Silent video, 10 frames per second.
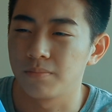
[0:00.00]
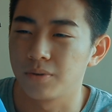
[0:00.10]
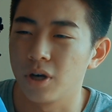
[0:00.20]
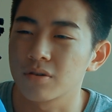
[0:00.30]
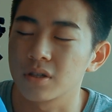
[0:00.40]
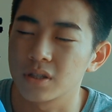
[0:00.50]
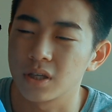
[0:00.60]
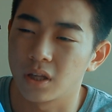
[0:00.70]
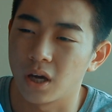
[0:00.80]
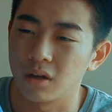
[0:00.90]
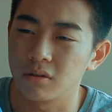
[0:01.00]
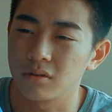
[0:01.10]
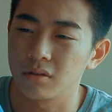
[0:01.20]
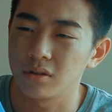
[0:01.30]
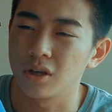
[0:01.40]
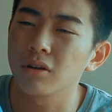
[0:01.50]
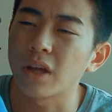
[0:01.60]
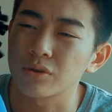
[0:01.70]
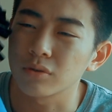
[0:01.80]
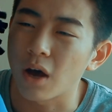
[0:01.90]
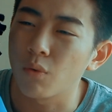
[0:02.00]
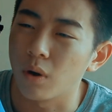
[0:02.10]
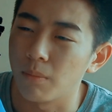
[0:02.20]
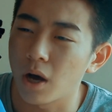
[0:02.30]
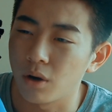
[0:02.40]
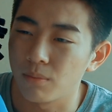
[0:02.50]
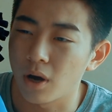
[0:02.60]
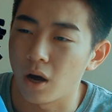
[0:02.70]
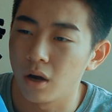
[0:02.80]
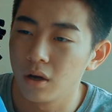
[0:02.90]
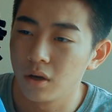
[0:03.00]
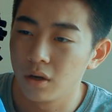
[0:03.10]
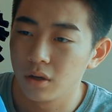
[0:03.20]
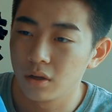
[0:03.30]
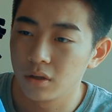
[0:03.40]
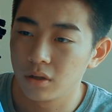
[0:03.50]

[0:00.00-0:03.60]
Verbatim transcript: Don't be mad. If you want to vent, take it out on this doll.